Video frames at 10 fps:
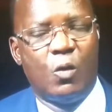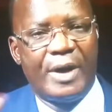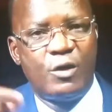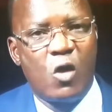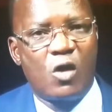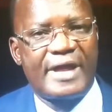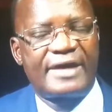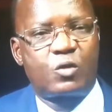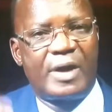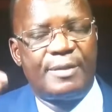We know
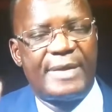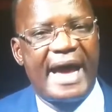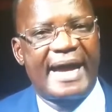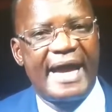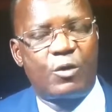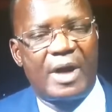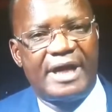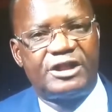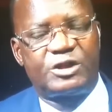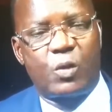that when
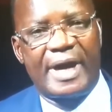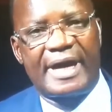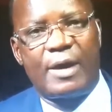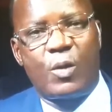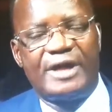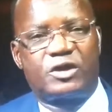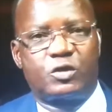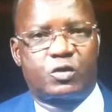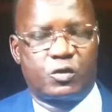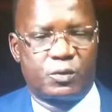Mnangagwa and Chiwenga went
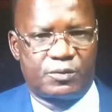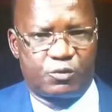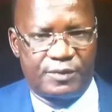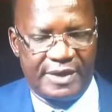to